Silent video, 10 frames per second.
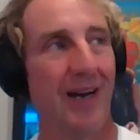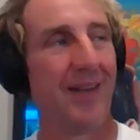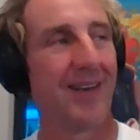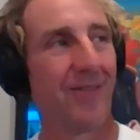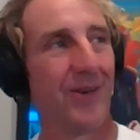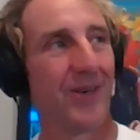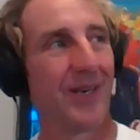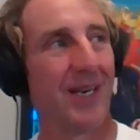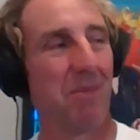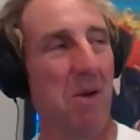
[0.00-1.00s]
I think if we were
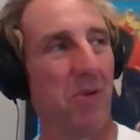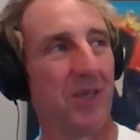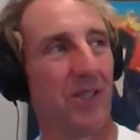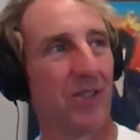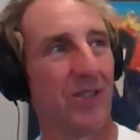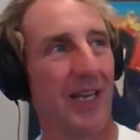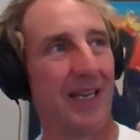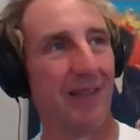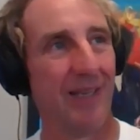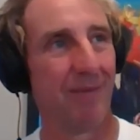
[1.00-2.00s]
going to come up with just
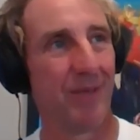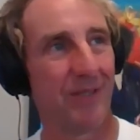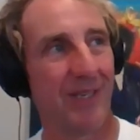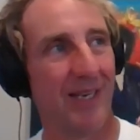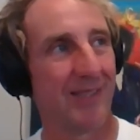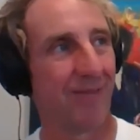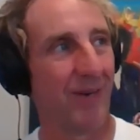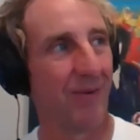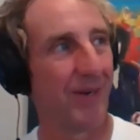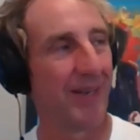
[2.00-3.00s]
a litmus test,
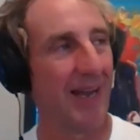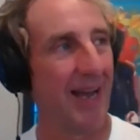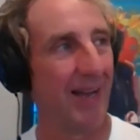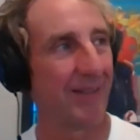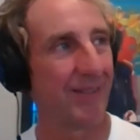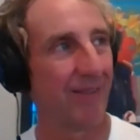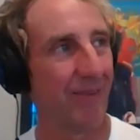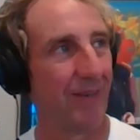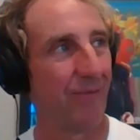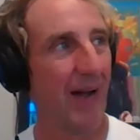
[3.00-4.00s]
if I wanted to ask,
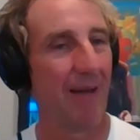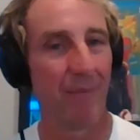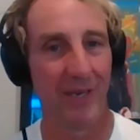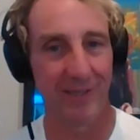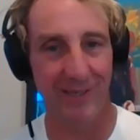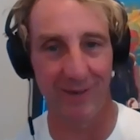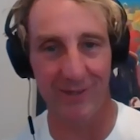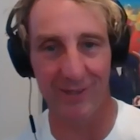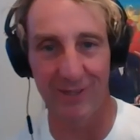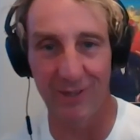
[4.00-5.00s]
if in five minutes I
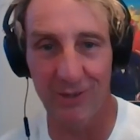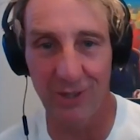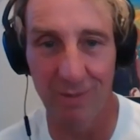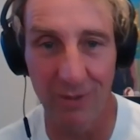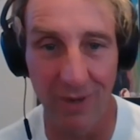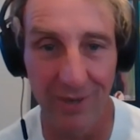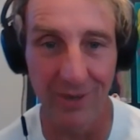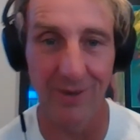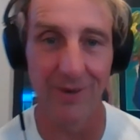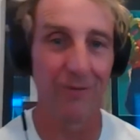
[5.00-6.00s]
was going to determine
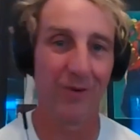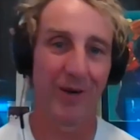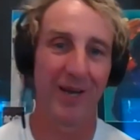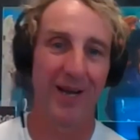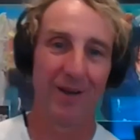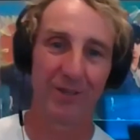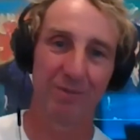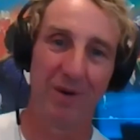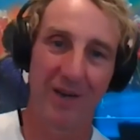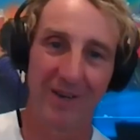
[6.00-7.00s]
whether you're a front of
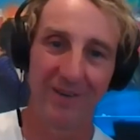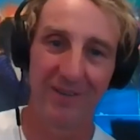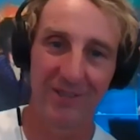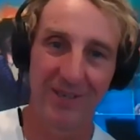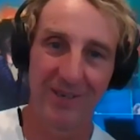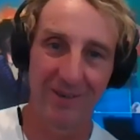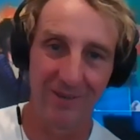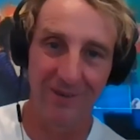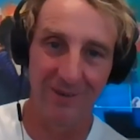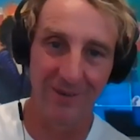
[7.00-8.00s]
house monitor
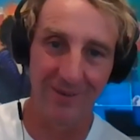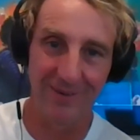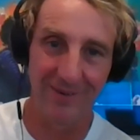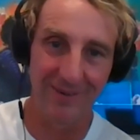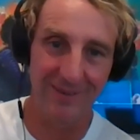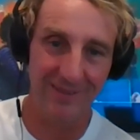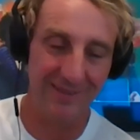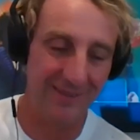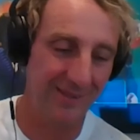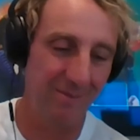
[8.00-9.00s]
engineer or, or, or
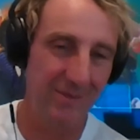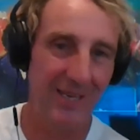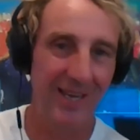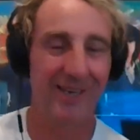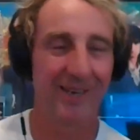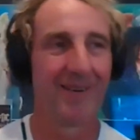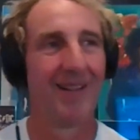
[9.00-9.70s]
system tech,